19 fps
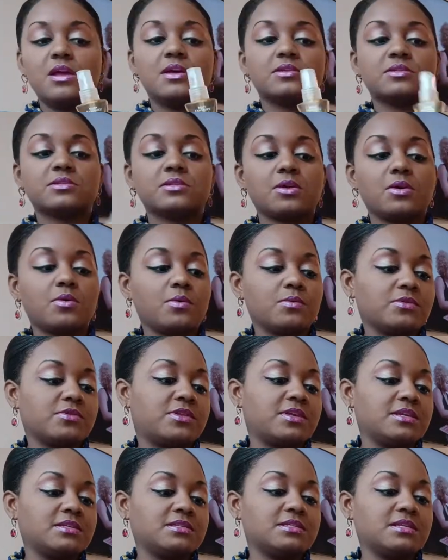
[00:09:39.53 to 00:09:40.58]
So
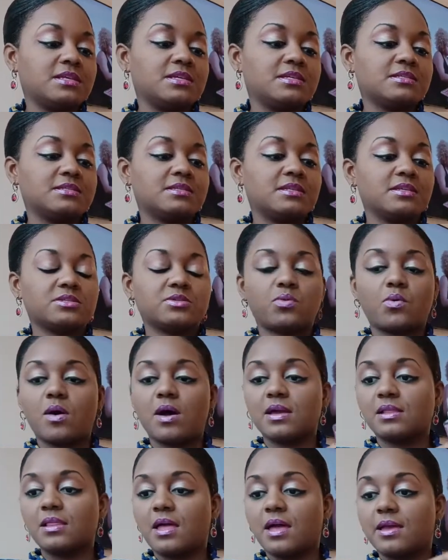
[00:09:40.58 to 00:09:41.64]
this is the
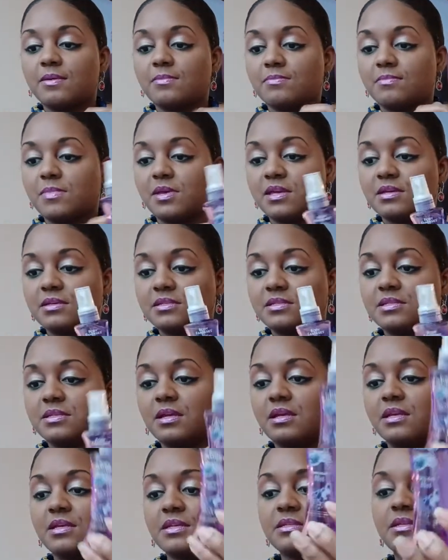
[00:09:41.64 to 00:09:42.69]
Twilight Mist.
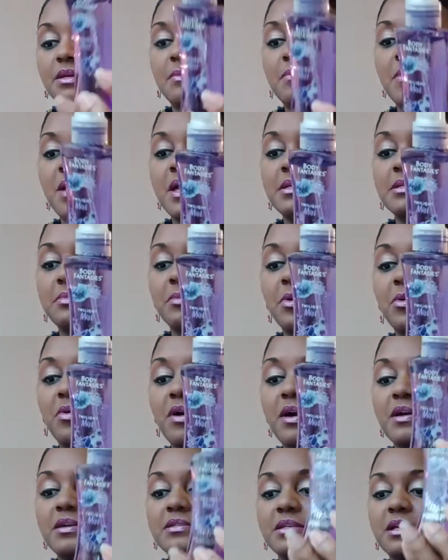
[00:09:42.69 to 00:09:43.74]
It's a
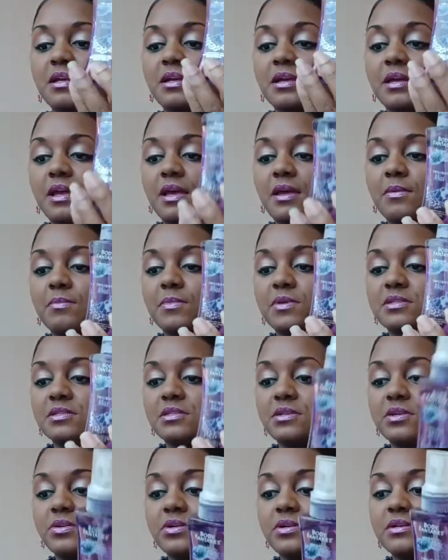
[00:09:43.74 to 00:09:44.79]
mesmerizing and
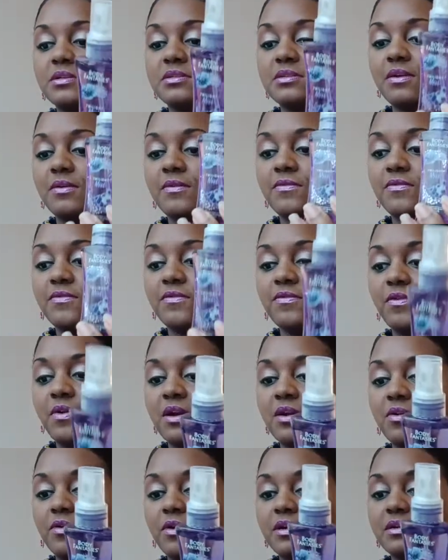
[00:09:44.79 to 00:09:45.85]
mysterious
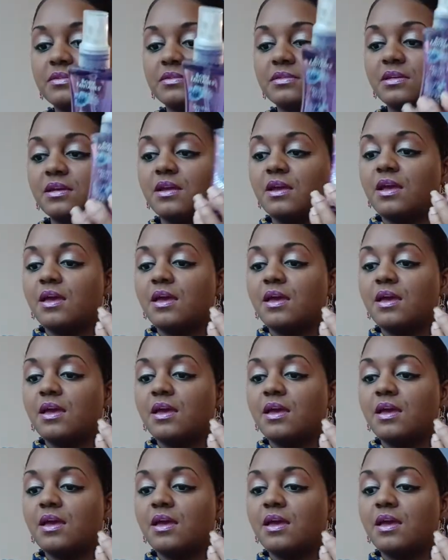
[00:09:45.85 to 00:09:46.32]
fragrance